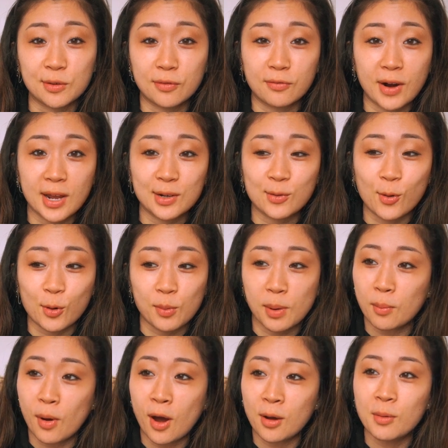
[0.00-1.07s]
a friend or my
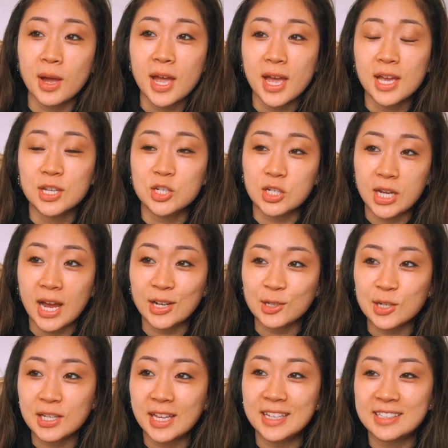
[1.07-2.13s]
mom. She
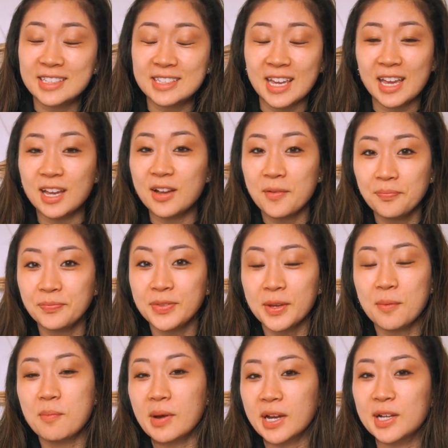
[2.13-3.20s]
actually likes to take
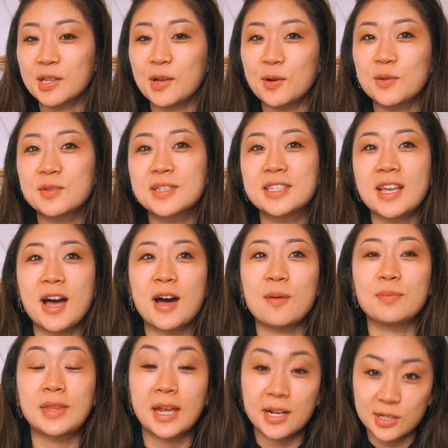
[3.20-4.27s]
my clothes
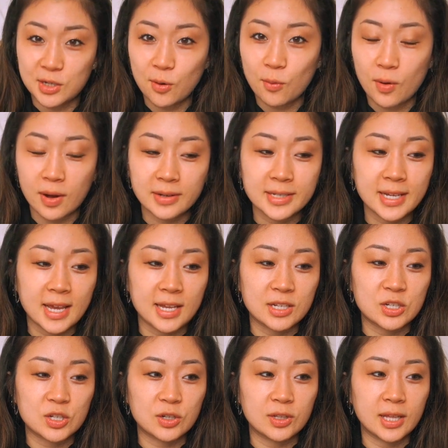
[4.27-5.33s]
that I don't want, and
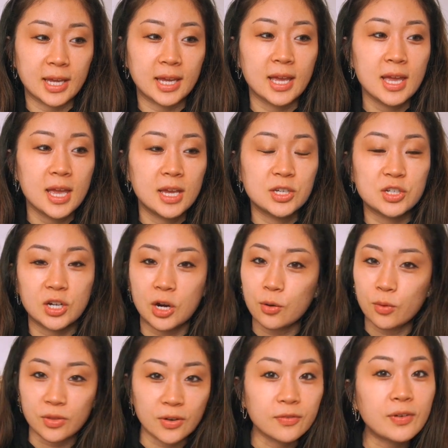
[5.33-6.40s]
she'll like share it
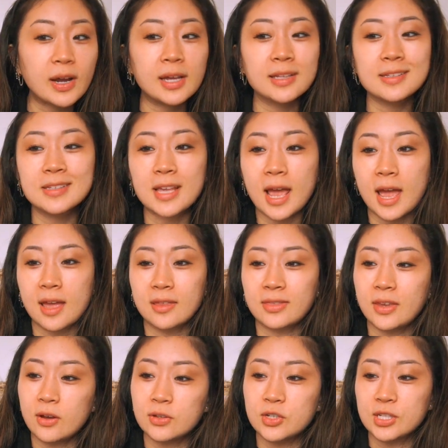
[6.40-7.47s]
with her friends, and
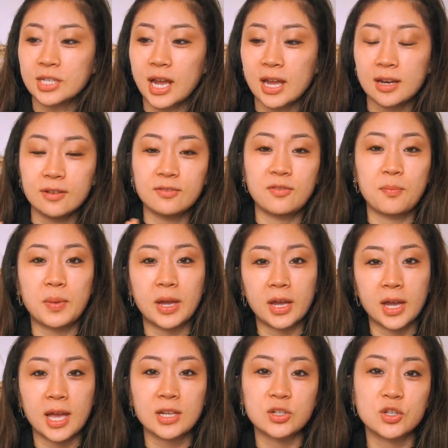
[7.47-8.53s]
they'll just kind of
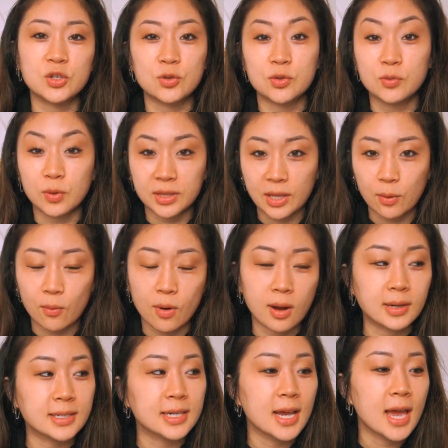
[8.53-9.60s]
pick and choose what they
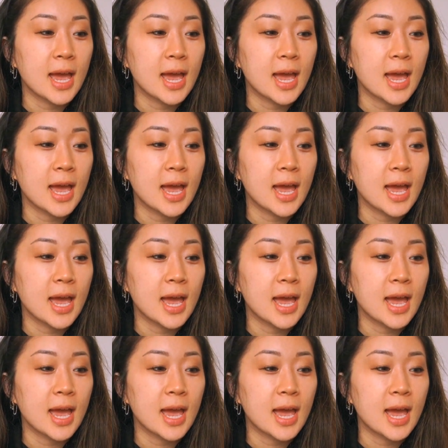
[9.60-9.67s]
want.